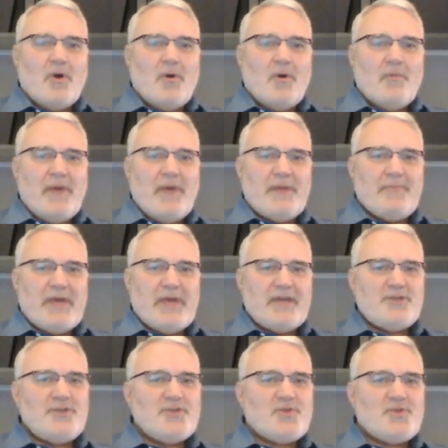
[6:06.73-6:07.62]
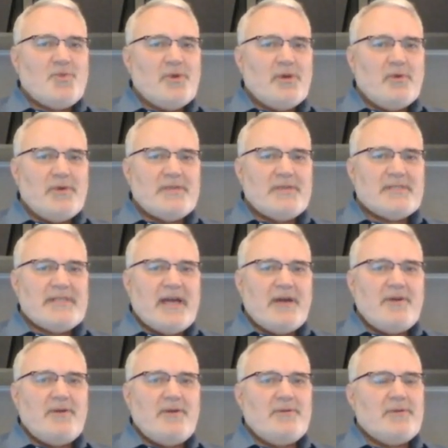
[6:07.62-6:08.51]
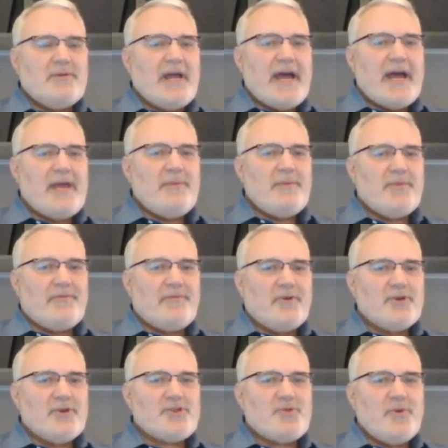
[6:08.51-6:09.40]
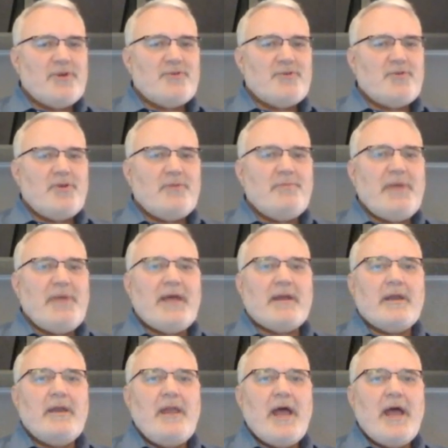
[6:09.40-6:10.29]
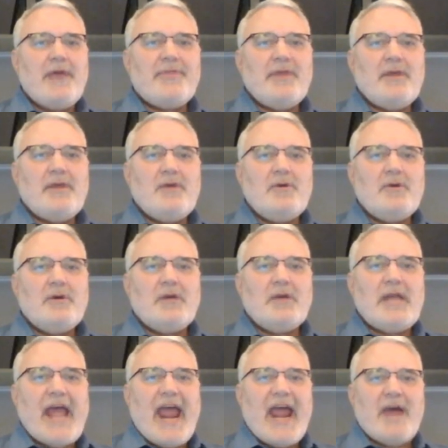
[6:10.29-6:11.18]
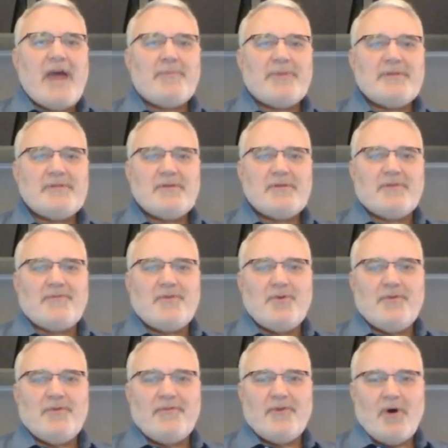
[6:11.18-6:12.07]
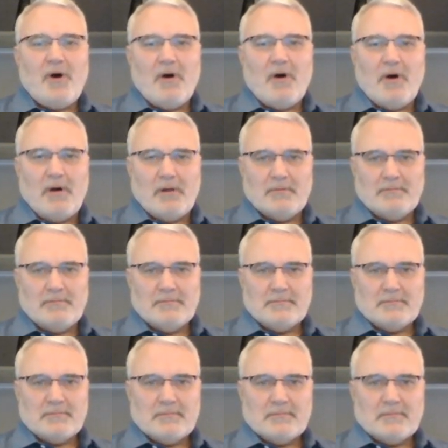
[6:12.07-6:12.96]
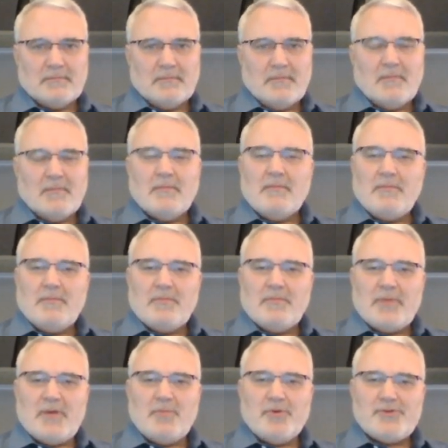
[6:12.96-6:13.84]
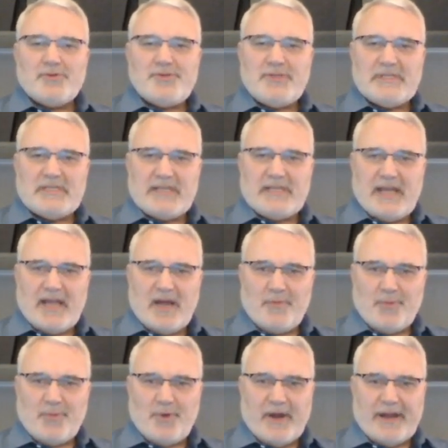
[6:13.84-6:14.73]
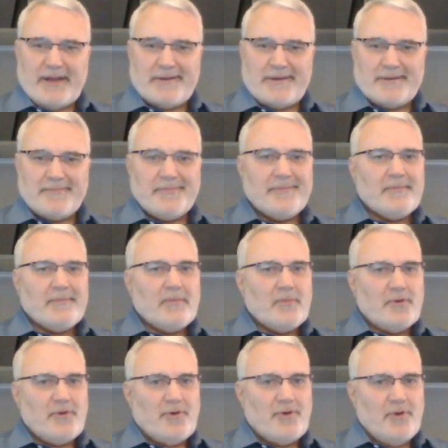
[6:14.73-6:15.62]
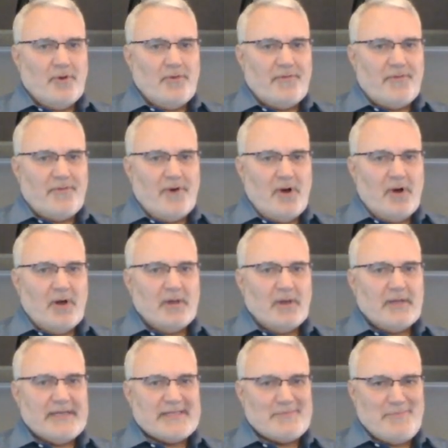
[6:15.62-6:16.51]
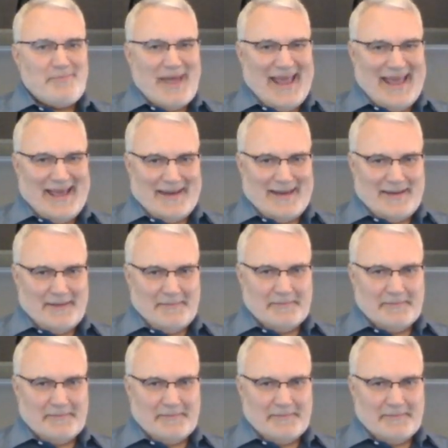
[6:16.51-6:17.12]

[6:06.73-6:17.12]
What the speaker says: My patients will always tell you that I am the first one to admit nothing good happens if you fall. People should stay upright. Don't fall, it's bad.